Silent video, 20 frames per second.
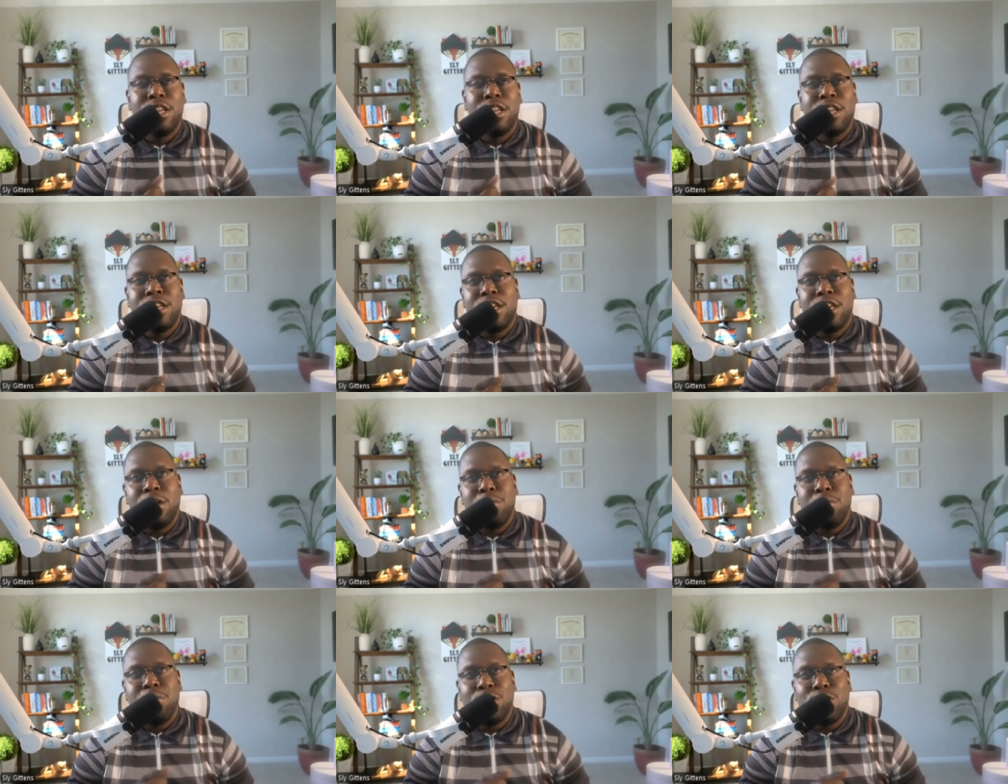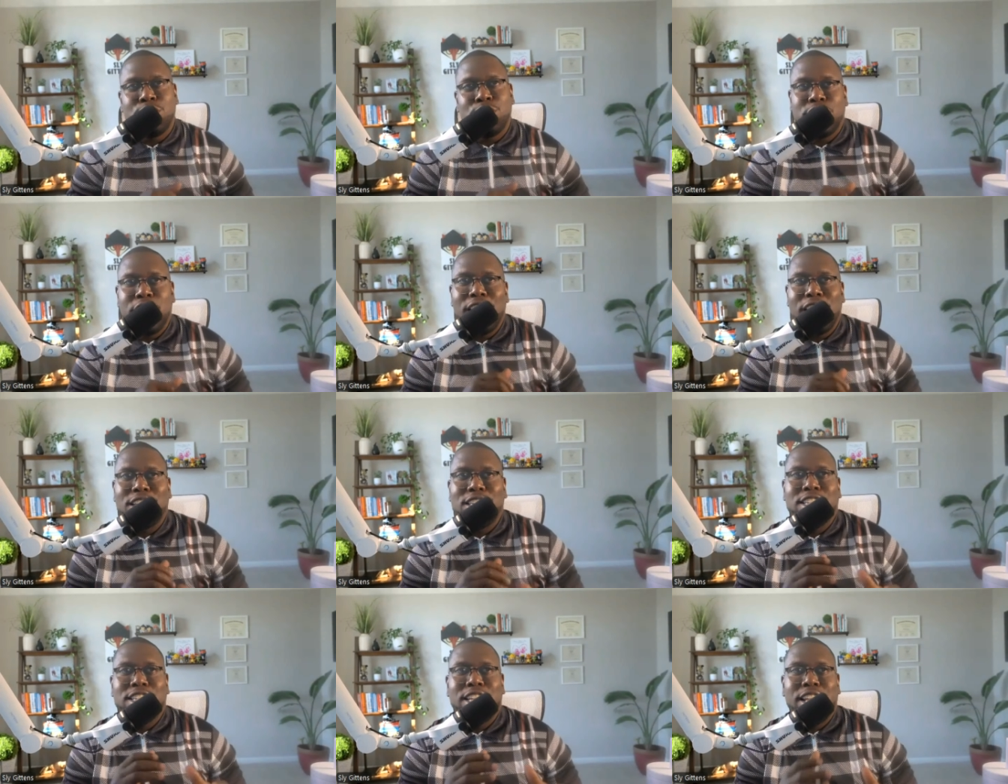And we're gonna change
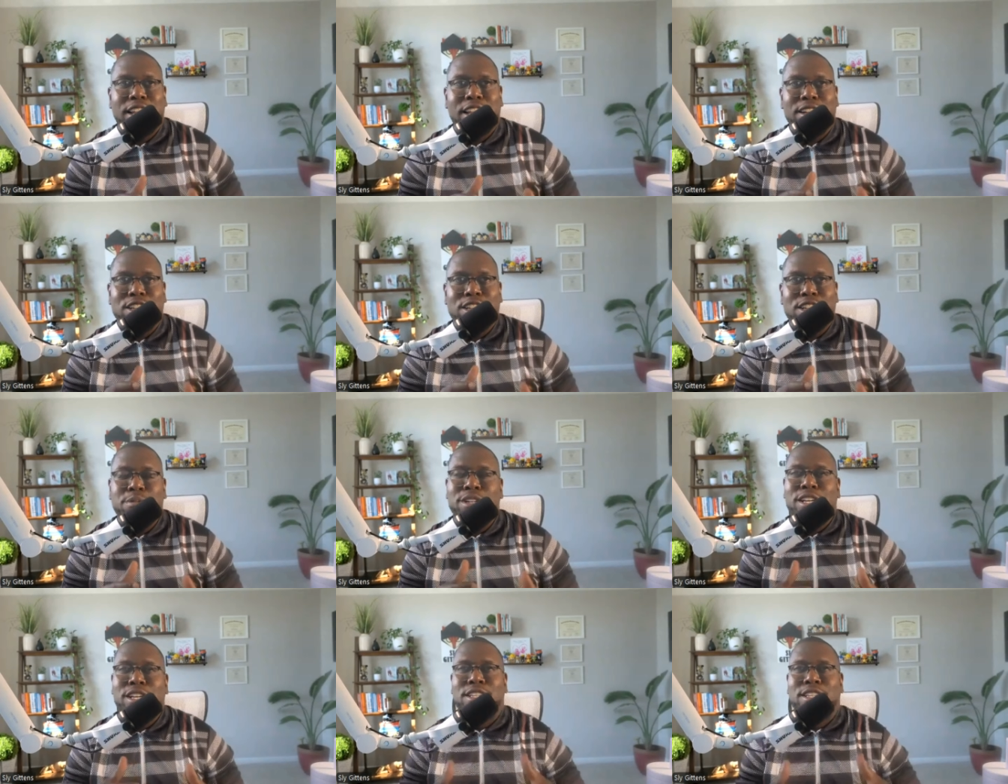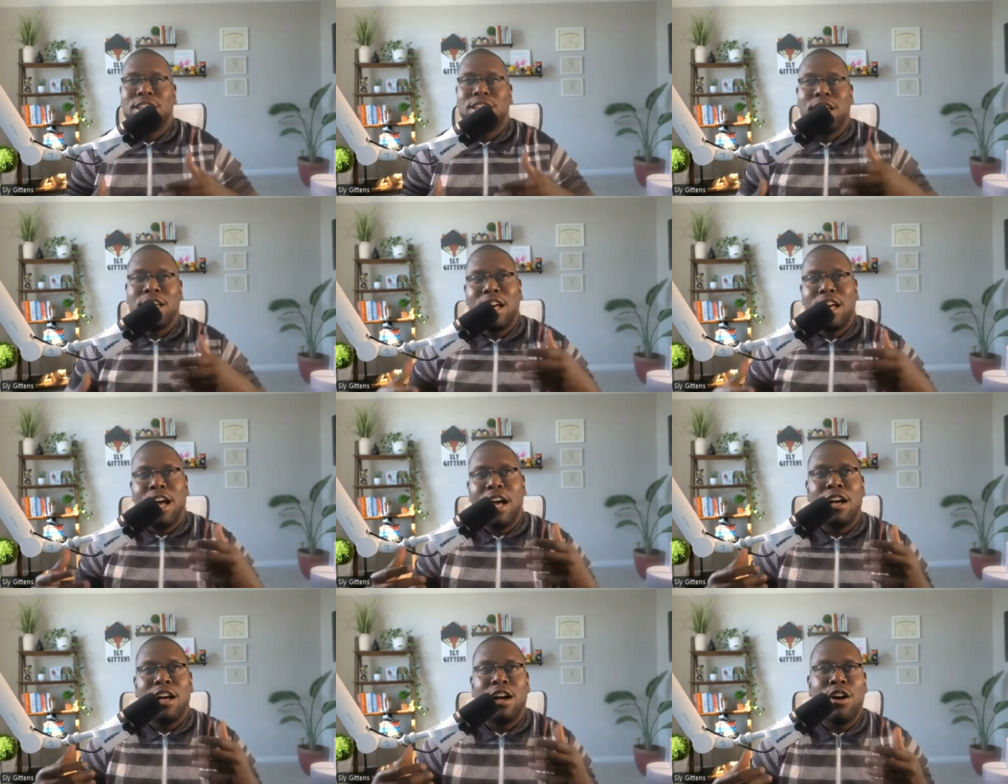gears because
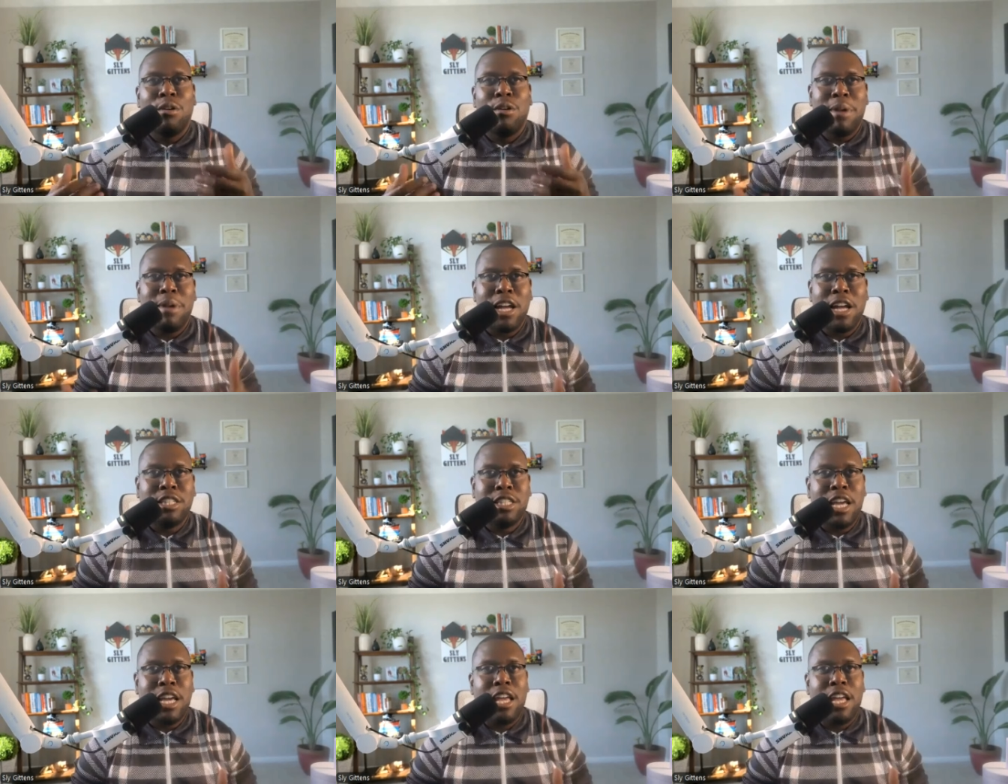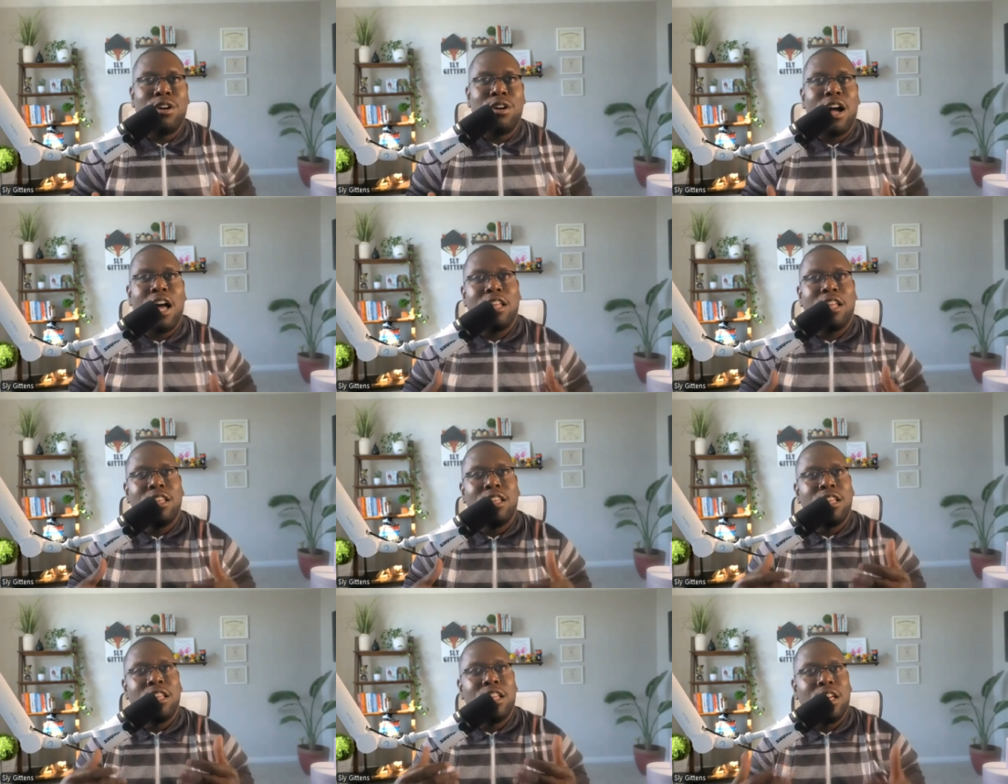on my channel, I
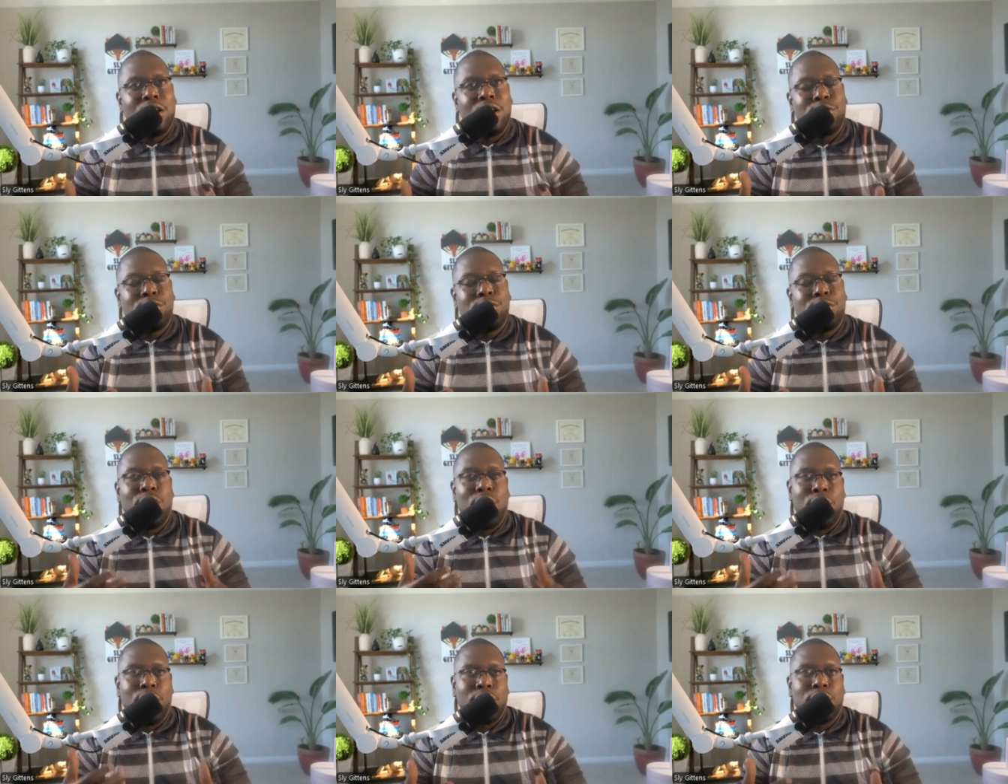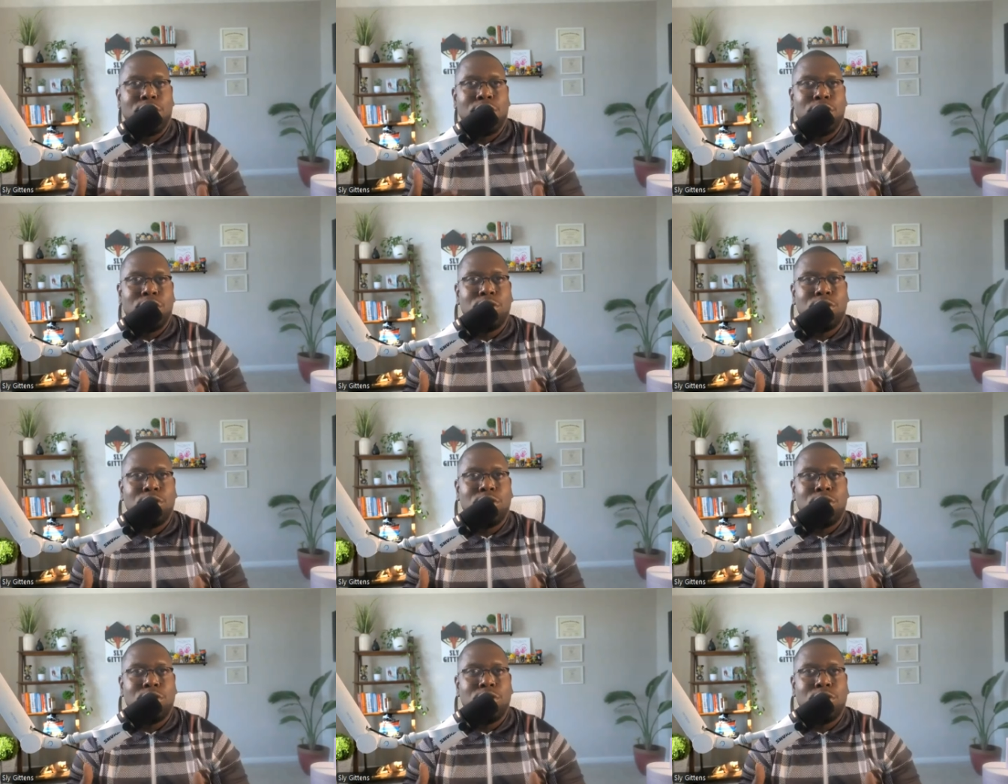love talking to